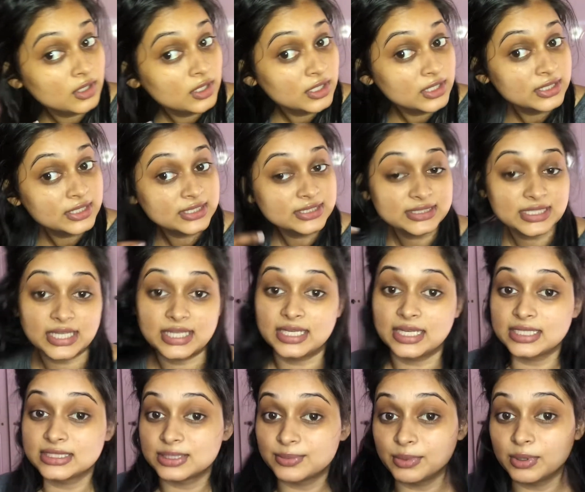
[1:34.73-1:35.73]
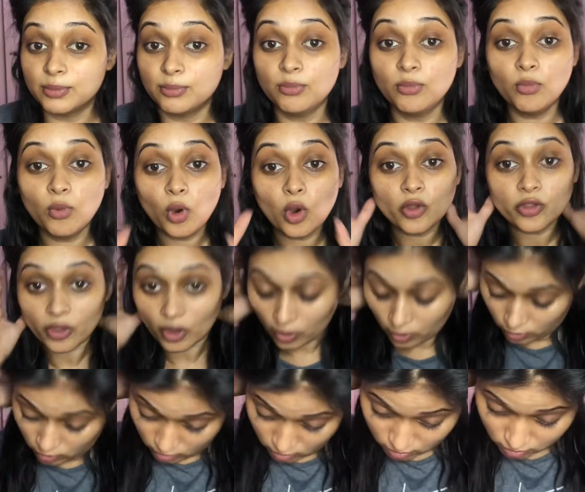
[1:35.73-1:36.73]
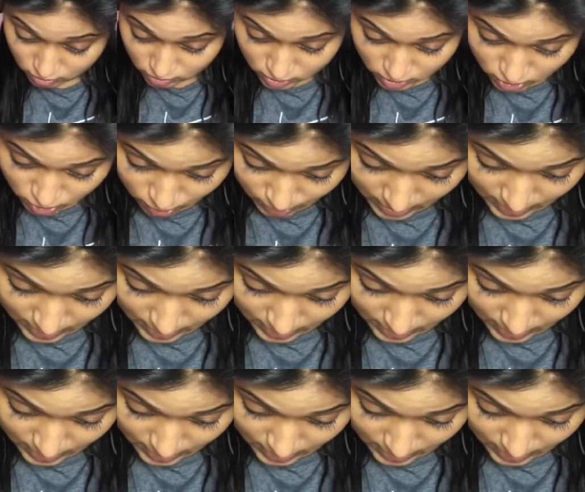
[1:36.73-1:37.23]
This side has a bit more though, so maybe